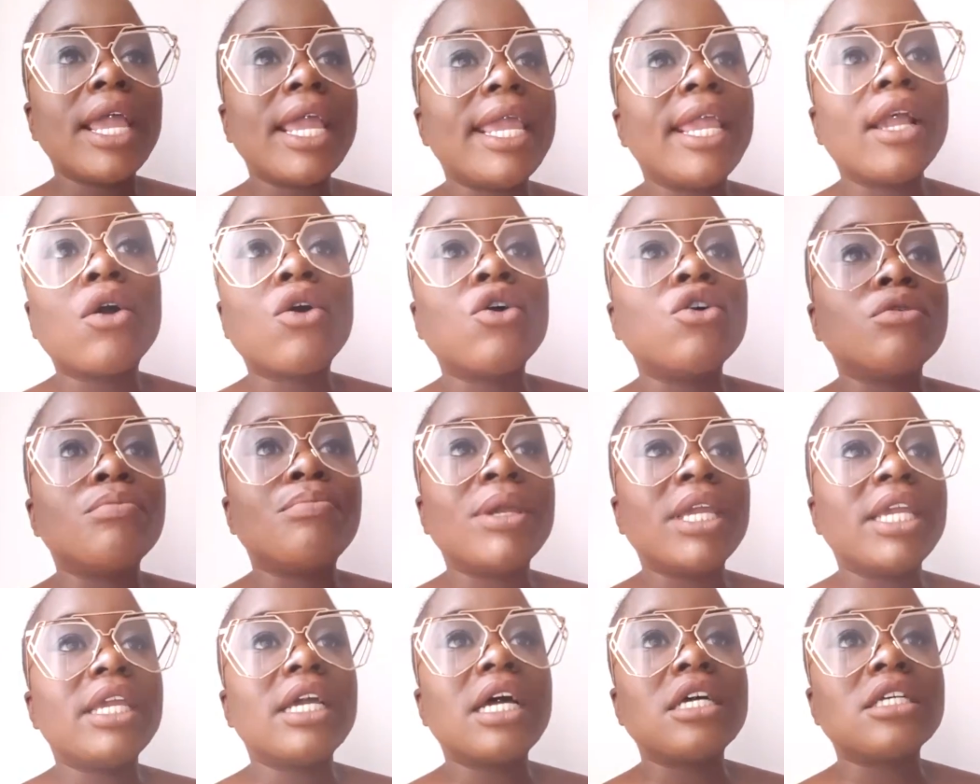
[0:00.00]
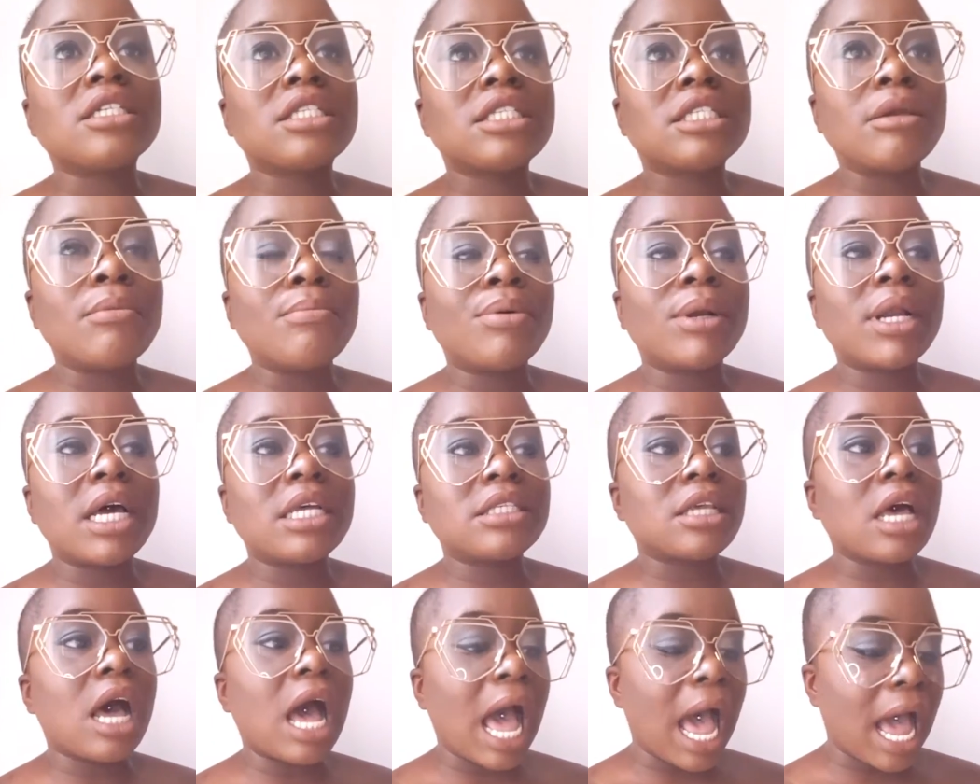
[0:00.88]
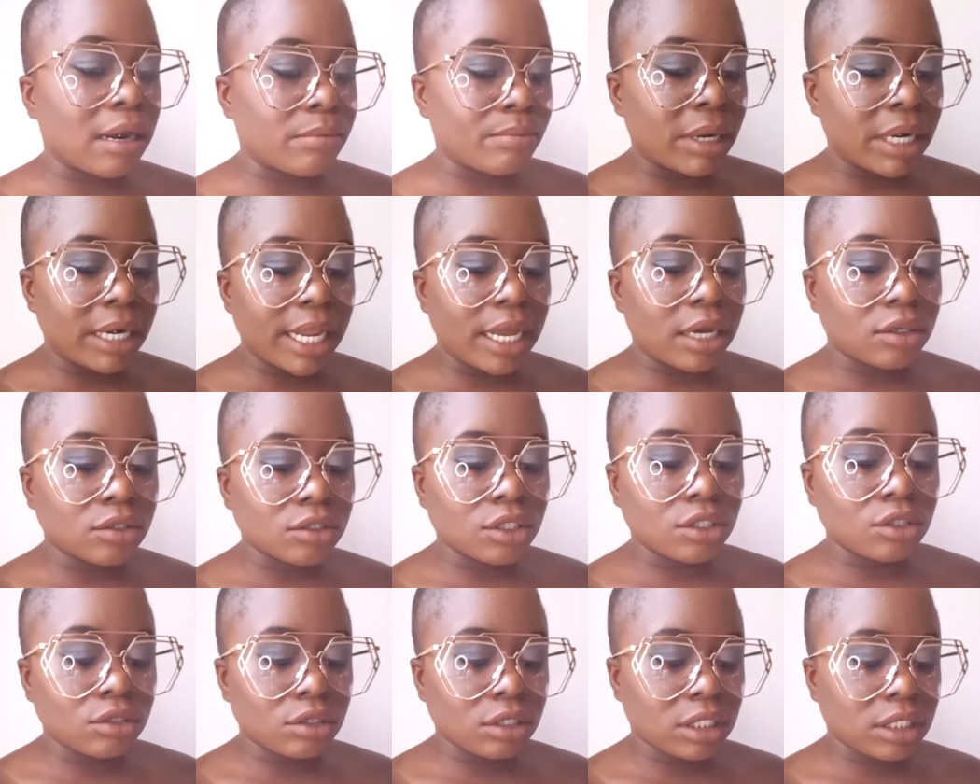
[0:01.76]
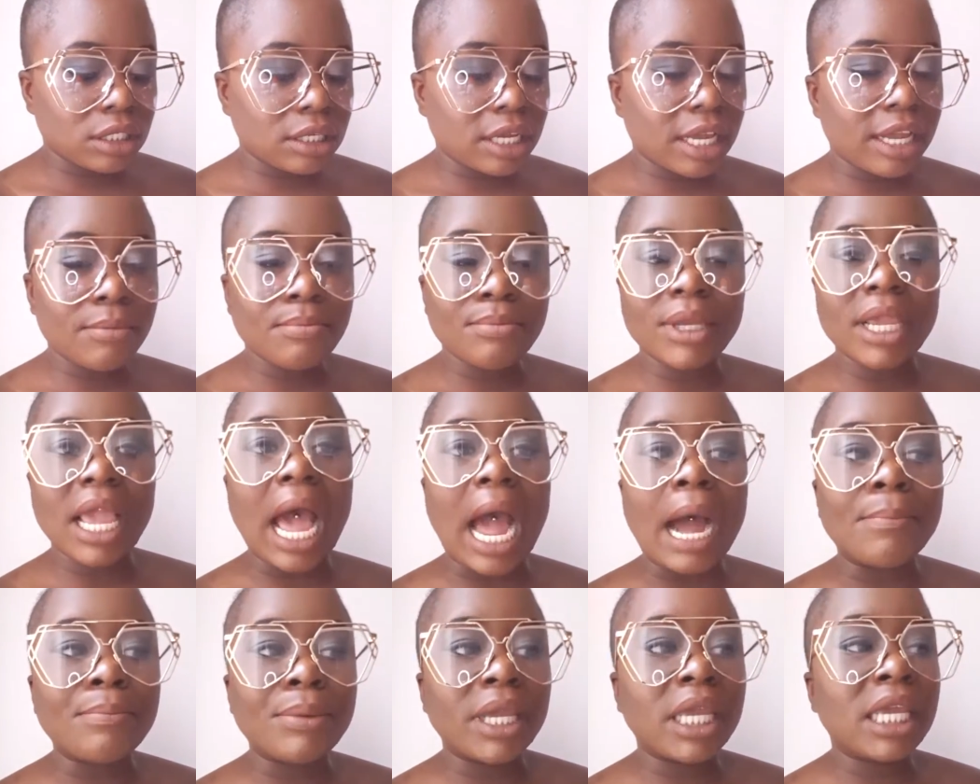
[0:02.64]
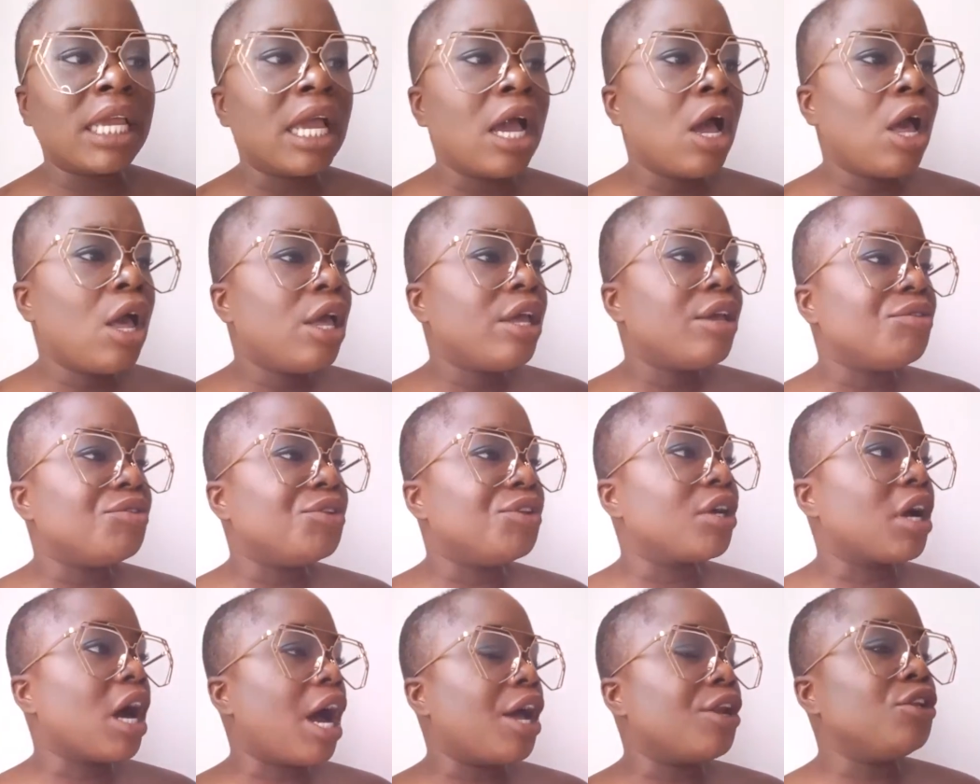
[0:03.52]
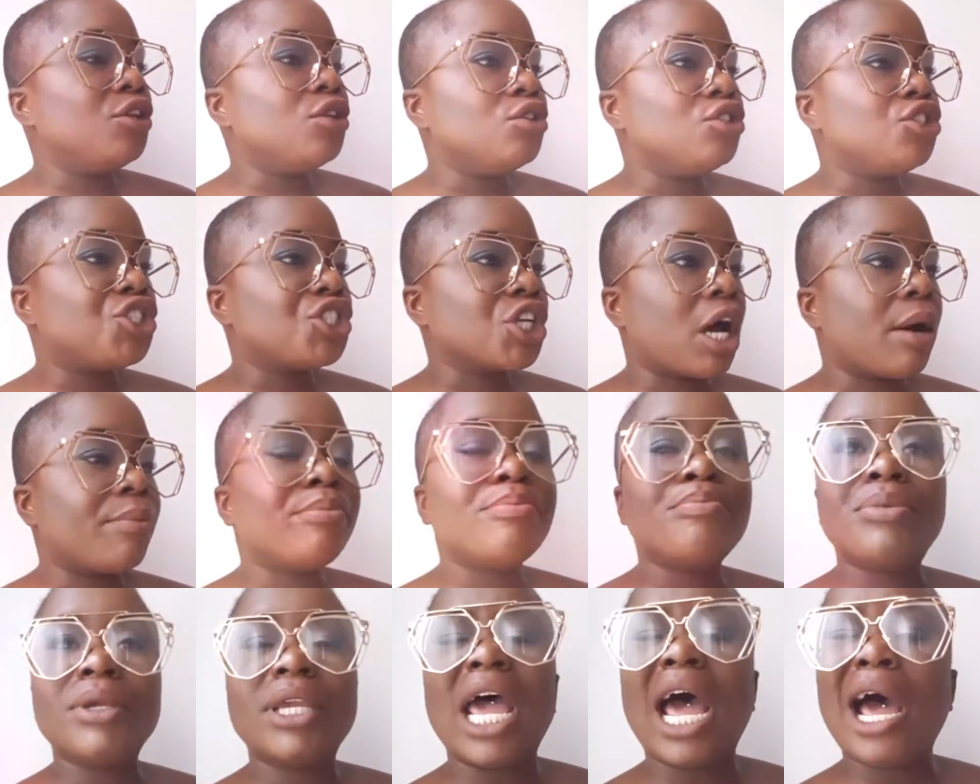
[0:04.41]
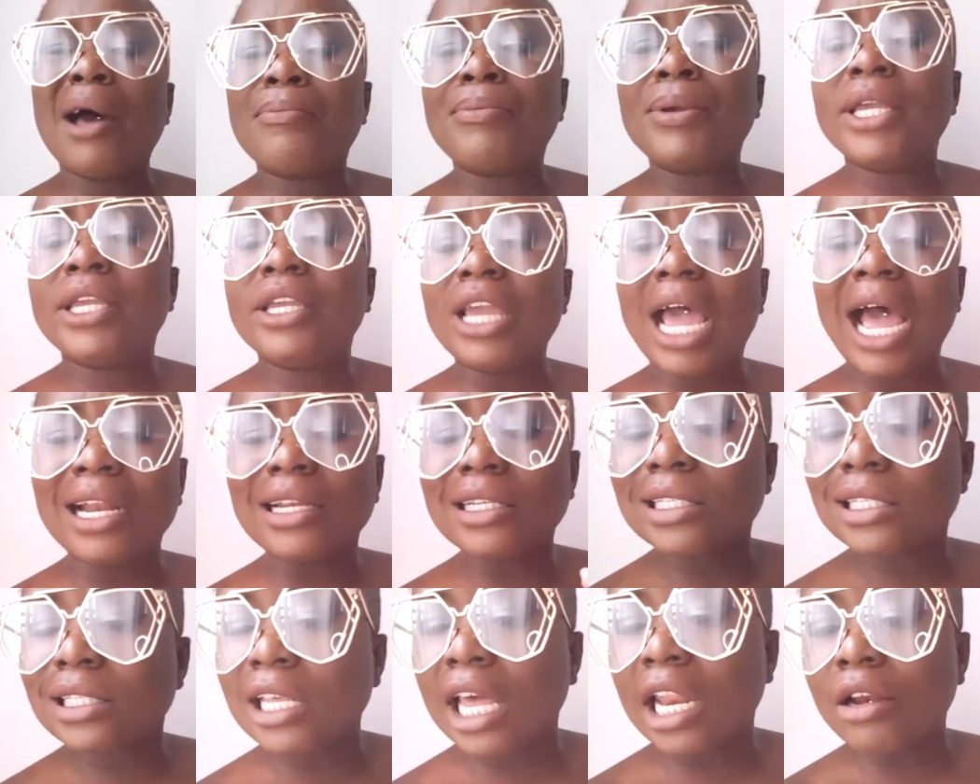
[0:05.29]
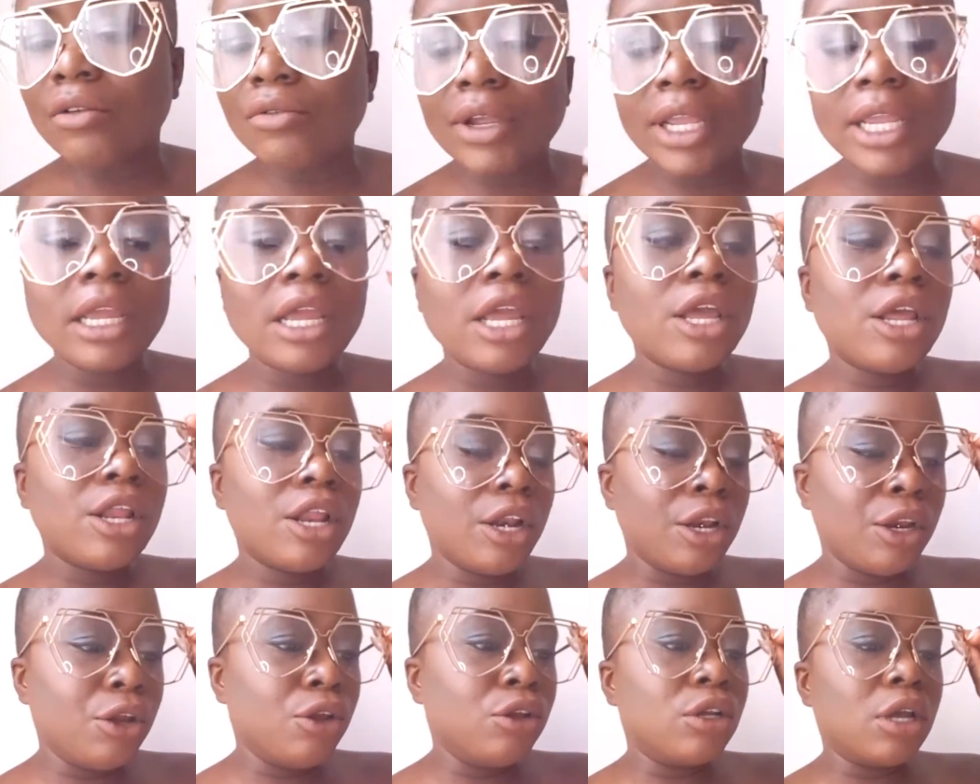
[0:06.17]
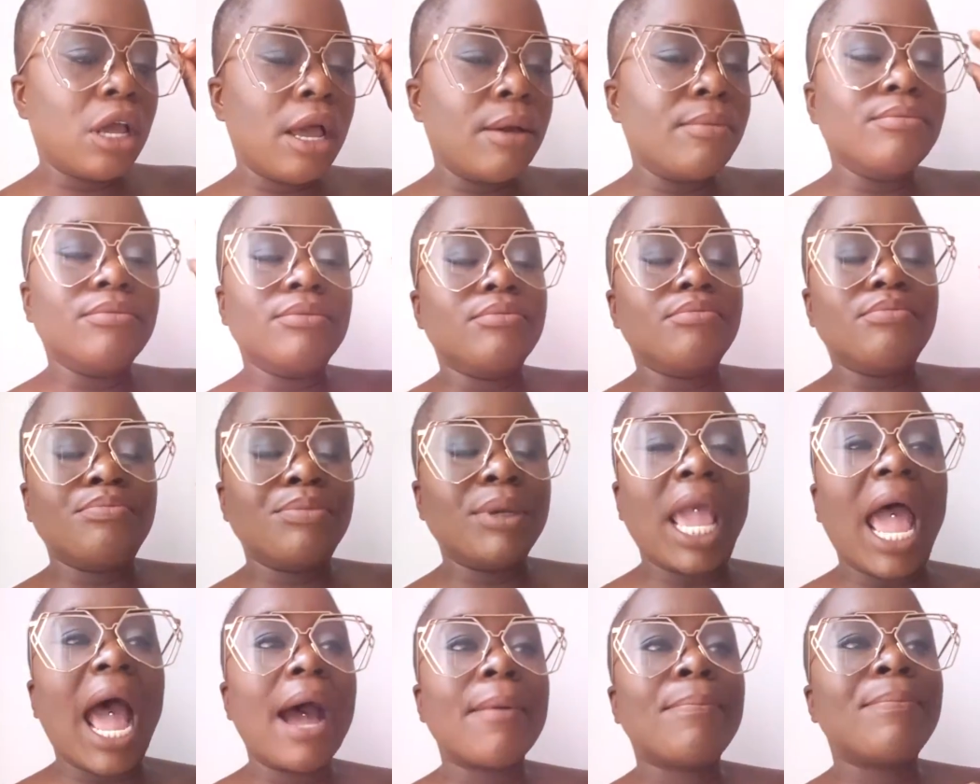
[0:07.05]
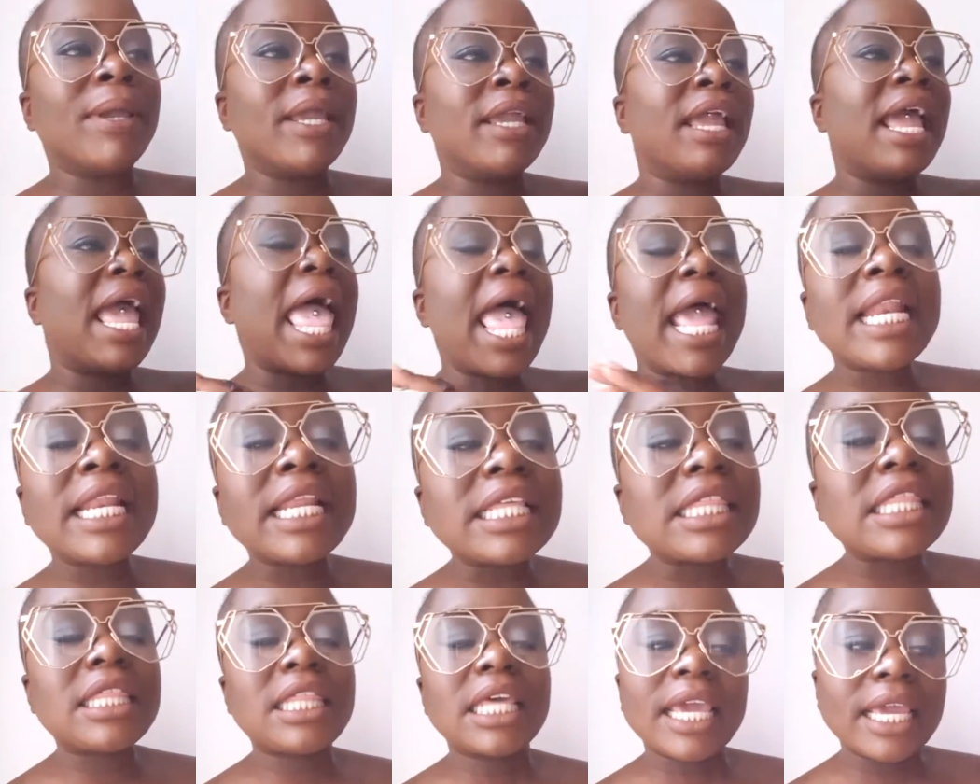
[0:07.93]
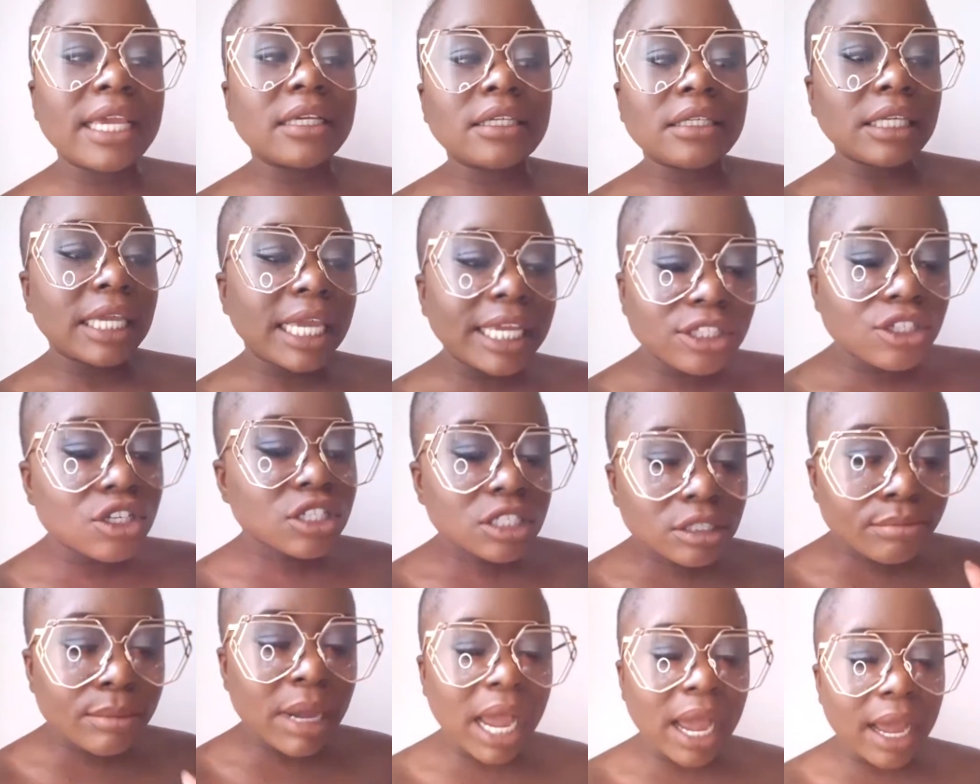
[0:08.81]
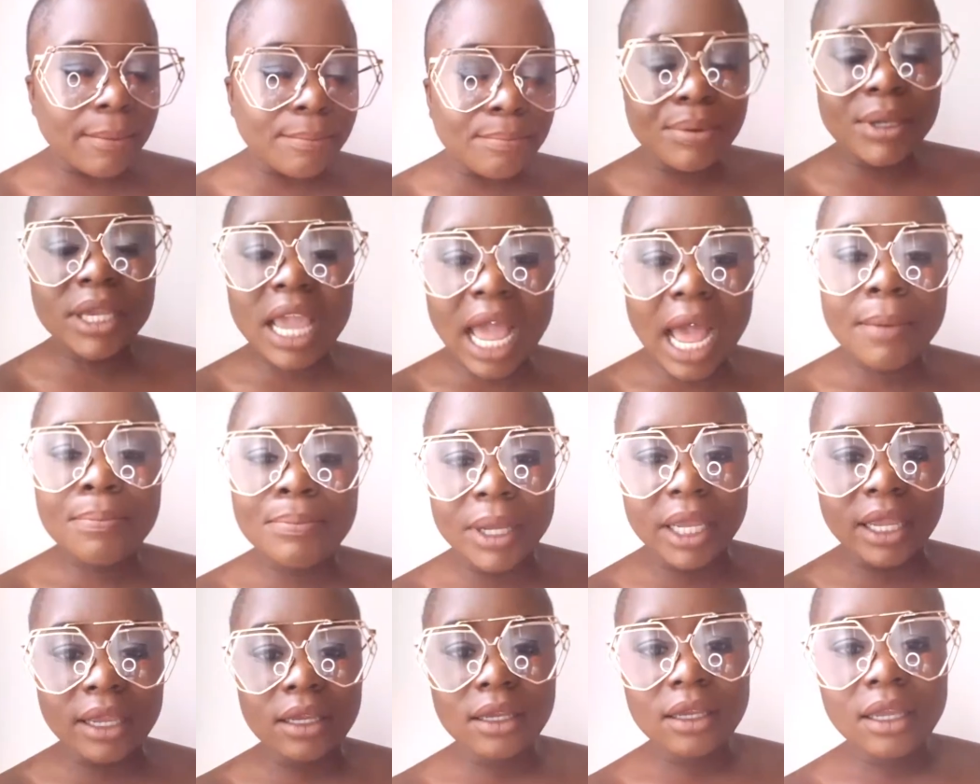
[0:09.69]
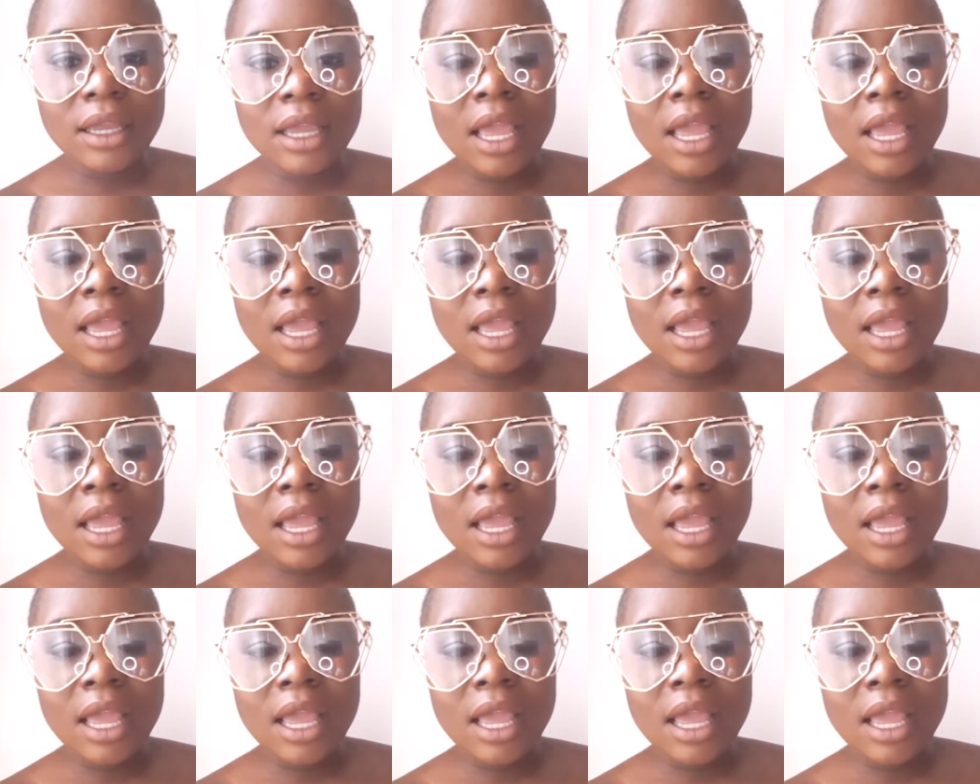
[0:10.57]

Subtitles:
It could be as simple as, I had my nails done today, be happy. You got a new job, be happy. You had a salary, be happy. Anything, it doesn't matter, be happy.